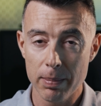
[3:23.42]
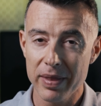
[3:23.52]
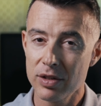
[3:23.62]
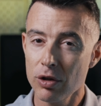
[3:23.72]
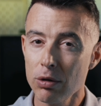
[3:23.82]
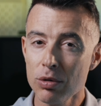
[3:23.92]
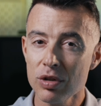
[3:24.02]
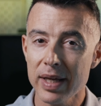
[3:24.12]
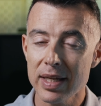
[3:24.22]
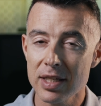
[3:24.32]
But there's
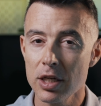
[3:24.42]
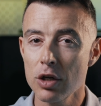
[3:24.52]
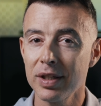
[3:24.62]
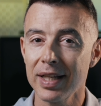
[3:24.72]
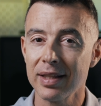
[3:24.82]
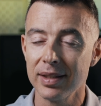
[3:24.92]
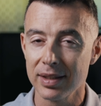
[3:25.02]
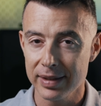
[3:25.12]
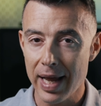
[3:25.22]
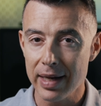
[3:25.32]
almost a secret
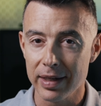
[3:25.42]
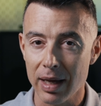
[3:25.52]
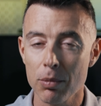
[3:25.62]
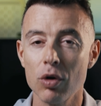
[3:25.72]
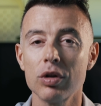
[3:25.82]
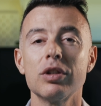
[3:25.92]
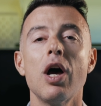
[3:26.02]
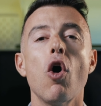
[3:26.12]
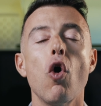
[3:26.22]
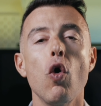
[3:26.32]
understanding amongst
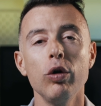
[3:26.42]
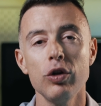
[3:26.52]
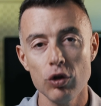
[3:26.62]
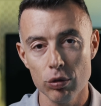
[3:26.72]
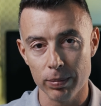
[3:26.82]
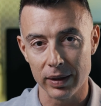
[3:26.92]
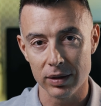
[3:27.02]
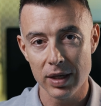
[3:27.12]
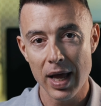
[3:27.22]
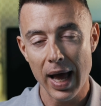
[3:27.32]
all
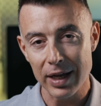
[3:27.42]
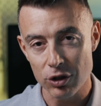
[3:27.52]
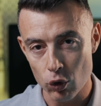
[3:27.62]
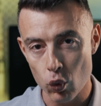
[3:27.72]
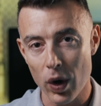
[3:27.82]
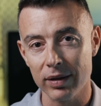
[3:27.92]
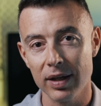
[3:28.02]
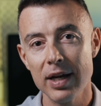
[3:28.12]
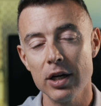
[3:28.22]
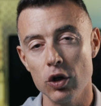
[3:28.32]
humans as to what
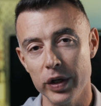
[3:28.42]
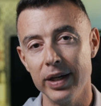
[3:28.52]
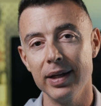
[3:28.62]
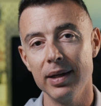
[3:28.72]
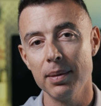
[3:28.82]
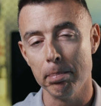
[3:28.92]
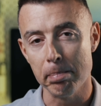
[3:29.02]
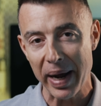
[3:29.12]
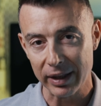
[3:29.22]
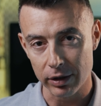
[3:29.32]
really
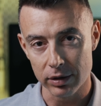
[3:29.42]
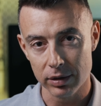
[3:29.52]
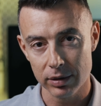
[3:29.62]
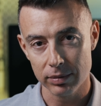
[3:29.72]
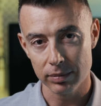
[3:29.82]
matters.